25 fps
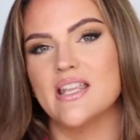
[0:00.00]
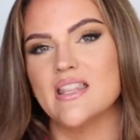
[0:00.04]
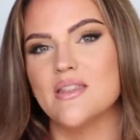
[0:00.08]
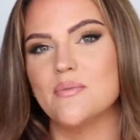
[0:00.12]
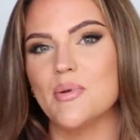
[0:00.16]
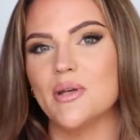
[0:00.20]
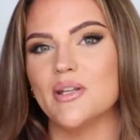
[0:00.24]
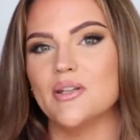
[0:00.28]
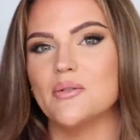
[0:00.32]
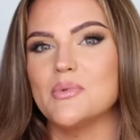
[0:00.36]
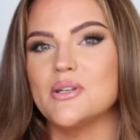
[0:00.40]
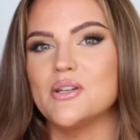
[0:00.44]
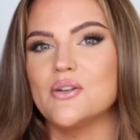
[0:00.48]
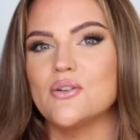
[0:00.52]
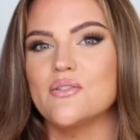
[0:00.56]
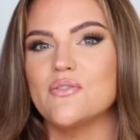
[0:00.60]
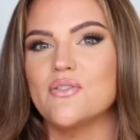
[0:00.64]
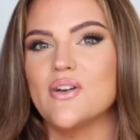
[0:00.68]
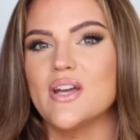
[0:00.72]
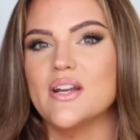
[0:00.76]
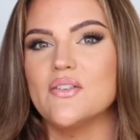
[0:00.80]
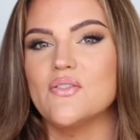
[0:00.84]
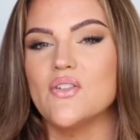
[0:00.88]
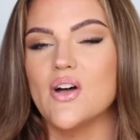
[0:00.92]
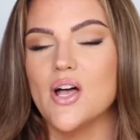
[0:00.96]
the bell to be
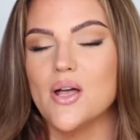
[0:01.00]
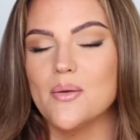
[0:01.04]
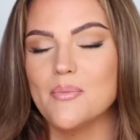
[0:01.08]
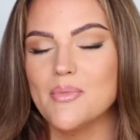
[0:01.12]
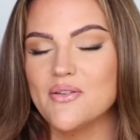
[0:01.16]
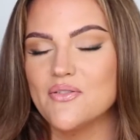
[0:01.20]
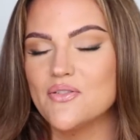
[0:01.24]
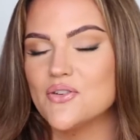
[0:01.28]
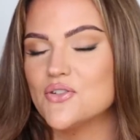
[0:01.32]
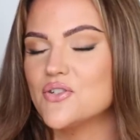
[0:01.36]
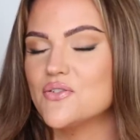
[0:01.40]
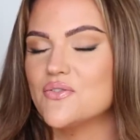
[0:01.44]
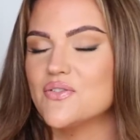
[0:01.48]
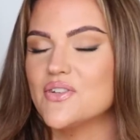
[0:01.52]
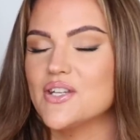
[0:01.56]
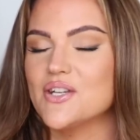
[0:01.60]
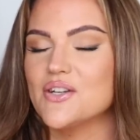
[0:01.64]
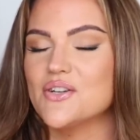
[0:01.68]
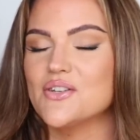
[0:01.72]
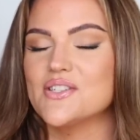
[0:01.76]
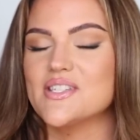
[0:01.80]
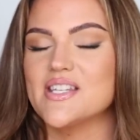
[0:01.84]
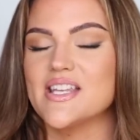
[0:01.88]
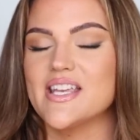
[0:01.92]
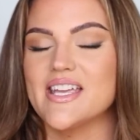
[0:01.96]
notified of all my future
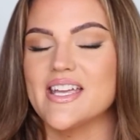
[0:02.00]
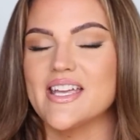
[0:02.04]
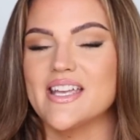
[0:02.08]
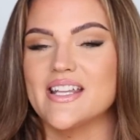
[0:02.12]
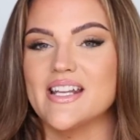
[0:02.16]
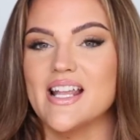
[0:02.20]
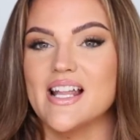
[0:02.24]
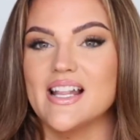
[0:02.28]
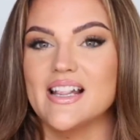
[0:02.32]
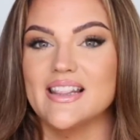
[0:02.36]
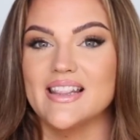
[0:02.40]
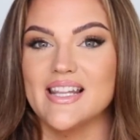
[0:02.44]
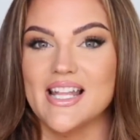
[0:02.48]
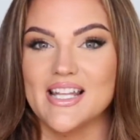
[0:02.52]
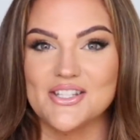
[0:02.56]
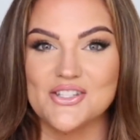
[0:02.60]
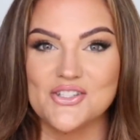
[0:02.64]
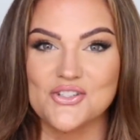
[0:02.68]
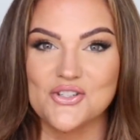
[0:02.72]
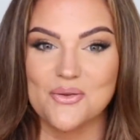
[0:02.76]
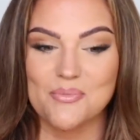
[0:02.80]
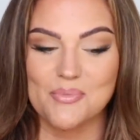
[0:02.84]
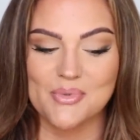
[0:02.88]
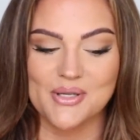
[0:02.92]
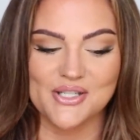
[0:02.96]
videos, and let's
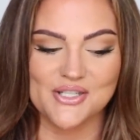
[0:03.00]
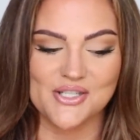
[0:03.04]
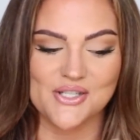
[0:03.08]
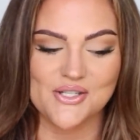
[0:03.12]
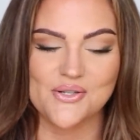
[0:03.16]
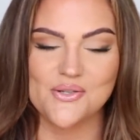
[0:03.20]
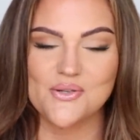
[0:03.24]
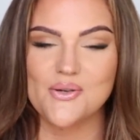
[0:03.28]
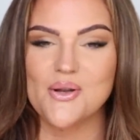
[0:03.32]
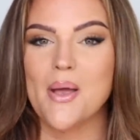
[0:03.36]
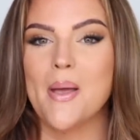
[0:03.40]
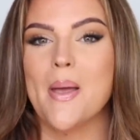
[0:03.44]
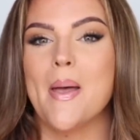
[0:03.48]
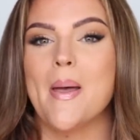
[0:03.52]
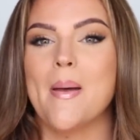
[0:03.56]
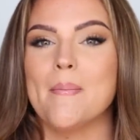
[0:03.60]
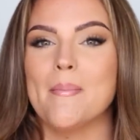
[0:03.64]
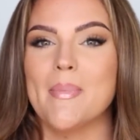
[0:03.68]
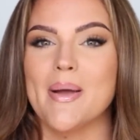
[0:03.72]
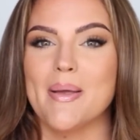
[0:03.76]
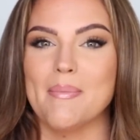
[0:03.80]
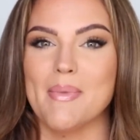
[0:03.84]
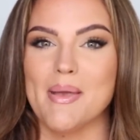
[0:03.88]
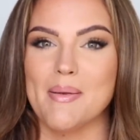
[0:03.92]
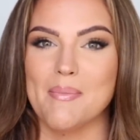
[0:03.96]
jump into
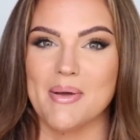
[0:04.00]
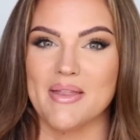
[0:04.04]
my May